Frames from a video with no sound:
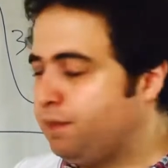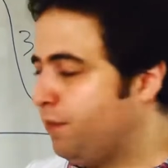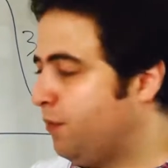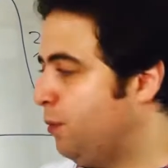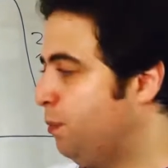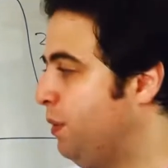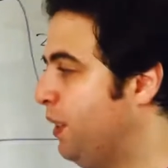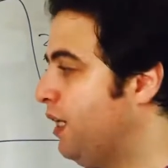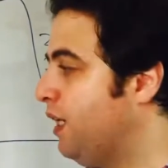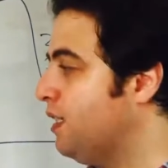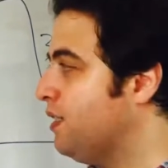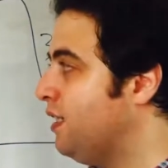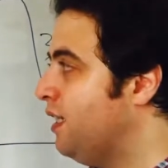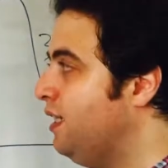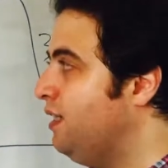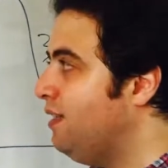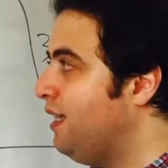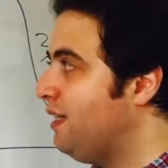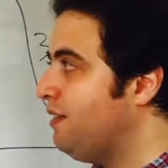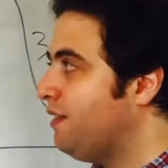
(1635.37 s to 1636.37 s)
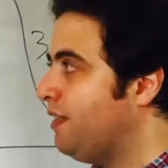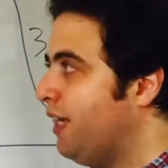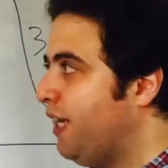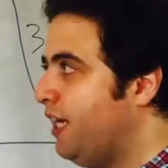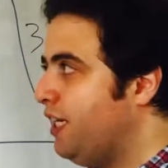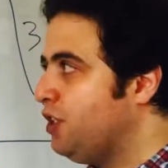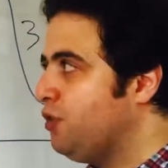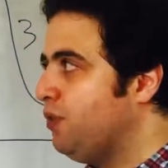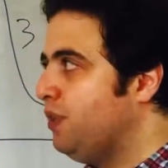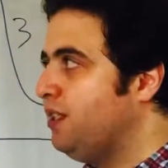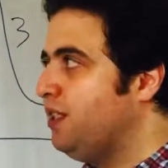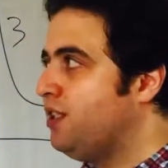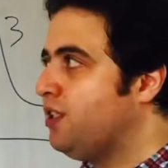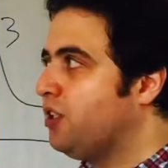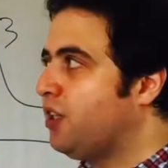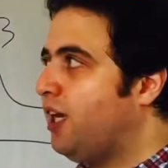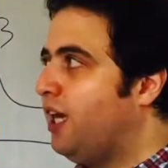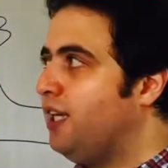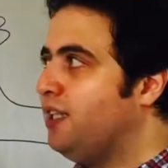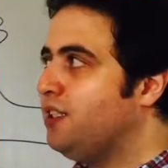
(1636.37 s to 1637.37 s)
Because in that case, when there is
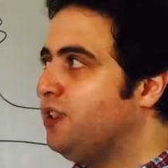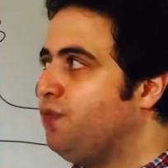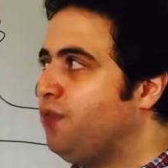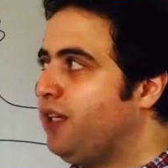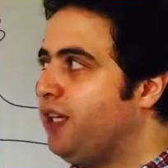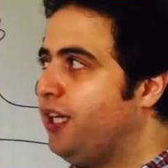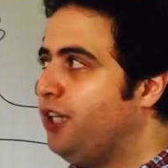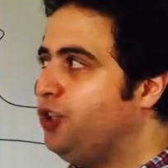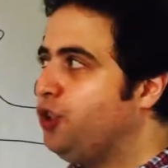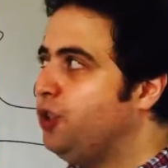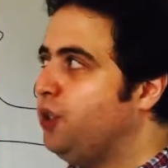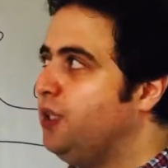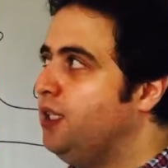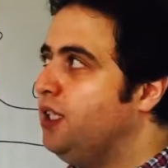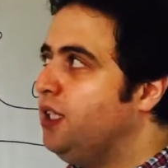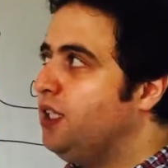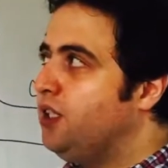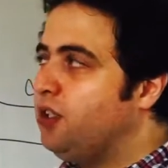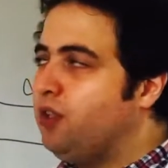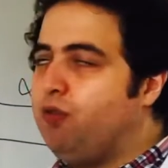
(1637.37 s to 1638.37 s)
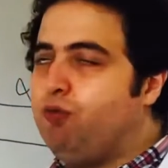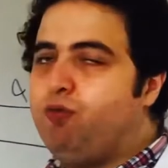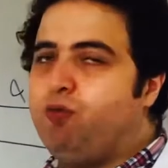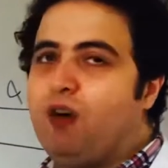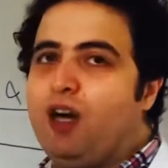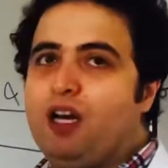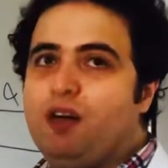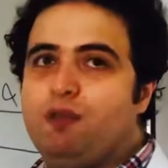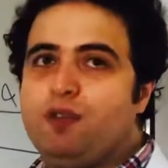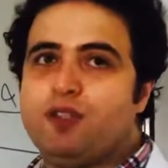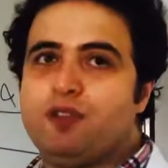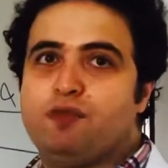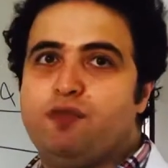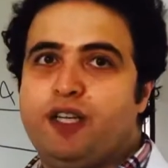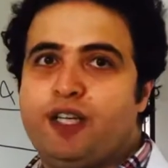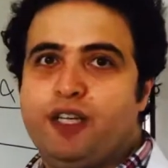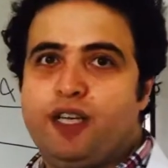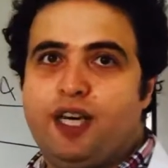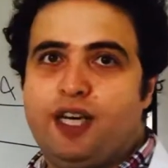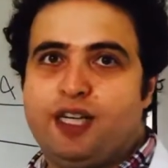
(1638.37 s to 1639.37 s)
calcification, the valve is
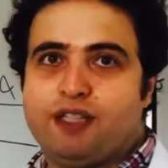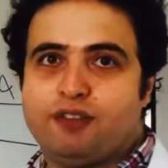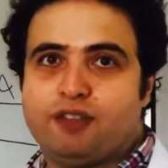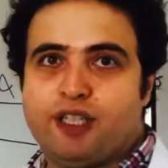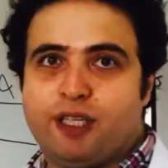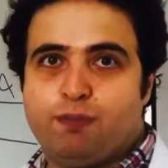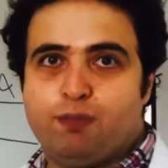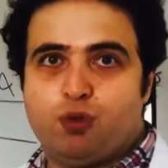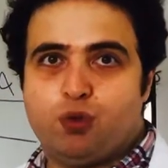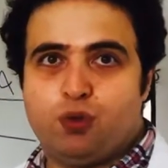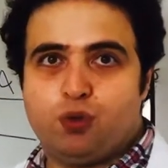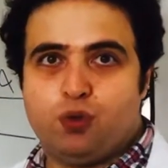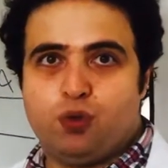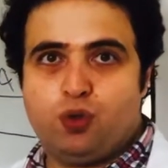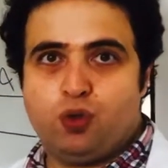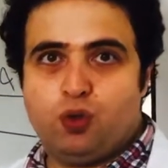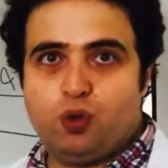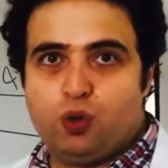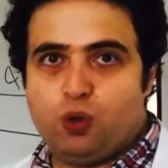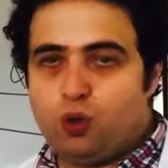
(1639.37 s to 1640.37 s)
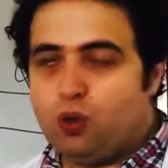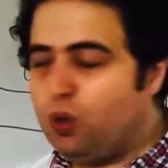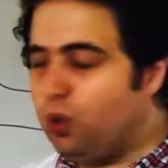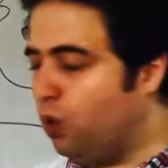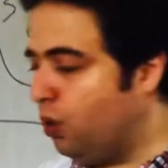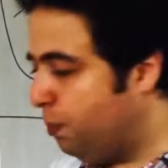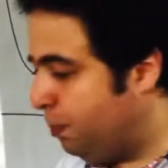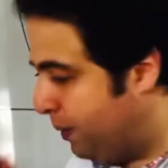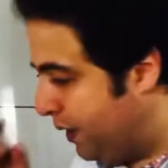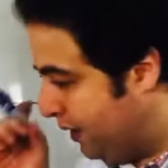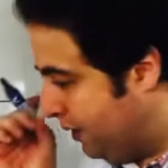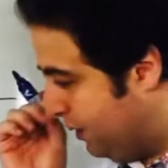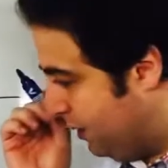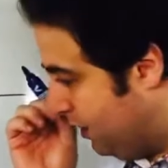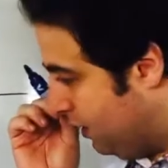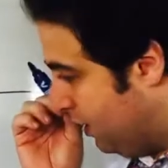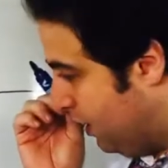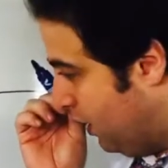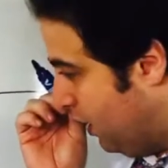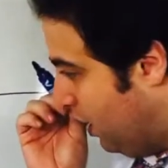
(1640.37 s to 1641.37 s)
very hard time to open.
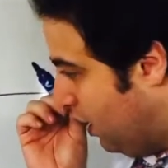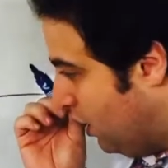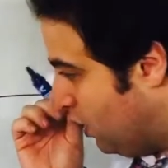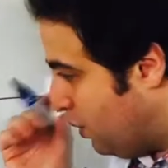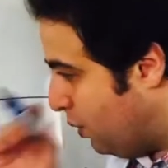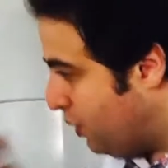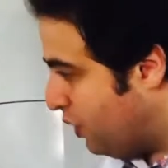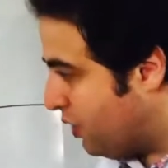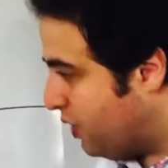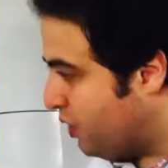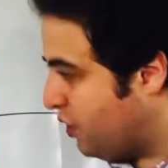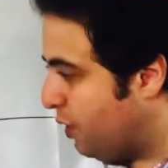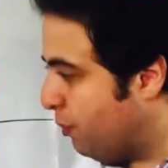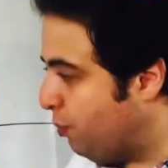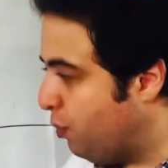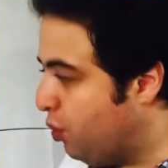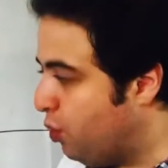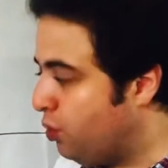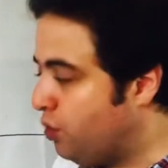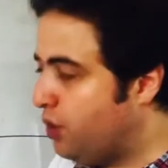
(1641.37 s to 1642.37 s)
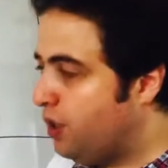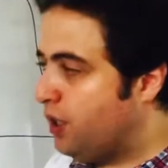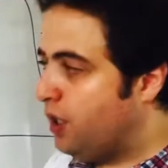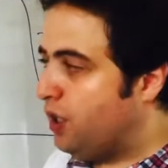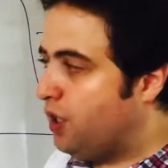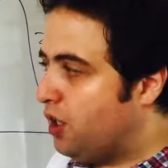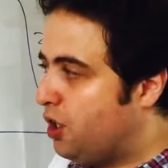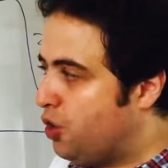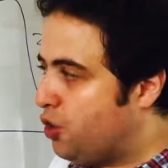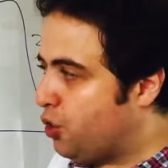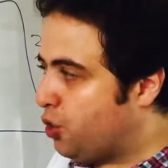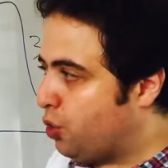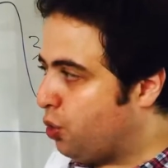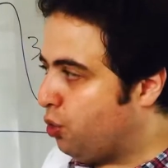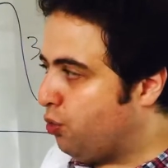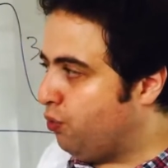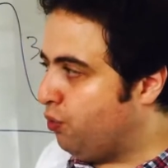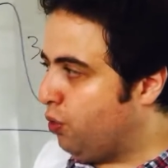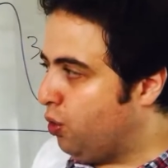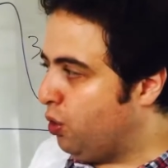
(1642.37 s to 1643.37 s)
So this is about stroke
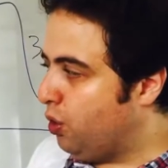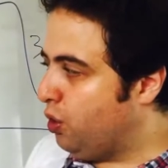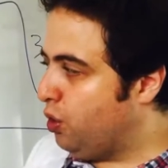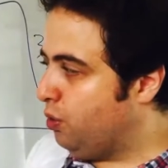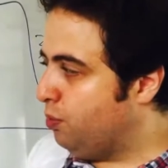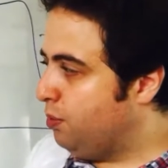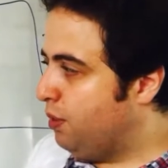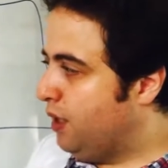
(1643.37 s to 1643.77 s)
volume.